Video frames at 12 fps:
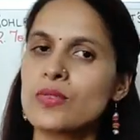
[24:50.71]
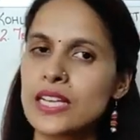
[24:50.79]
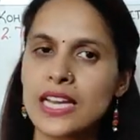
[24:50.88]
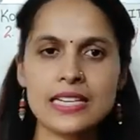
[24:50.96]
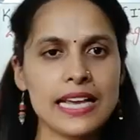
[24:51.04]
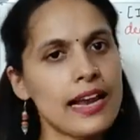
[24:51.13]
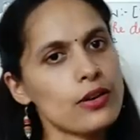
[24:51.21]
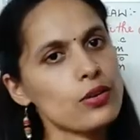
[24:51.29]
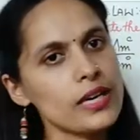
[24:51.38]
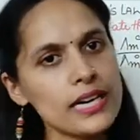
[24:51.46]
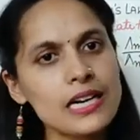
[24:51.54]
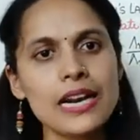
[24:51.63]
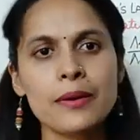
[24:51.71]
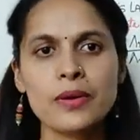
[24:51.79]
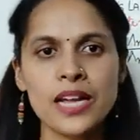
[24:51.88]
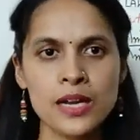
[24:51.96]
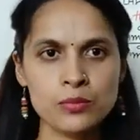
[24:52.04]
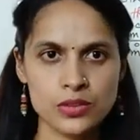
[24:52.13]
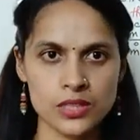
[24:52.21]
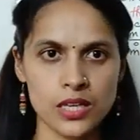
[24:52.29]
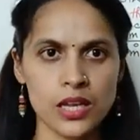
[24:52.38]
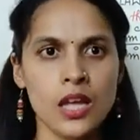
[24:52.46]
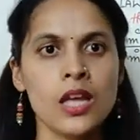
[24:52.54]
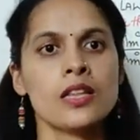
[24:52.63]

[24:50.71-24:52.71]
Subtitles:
we can calculate lambda mc.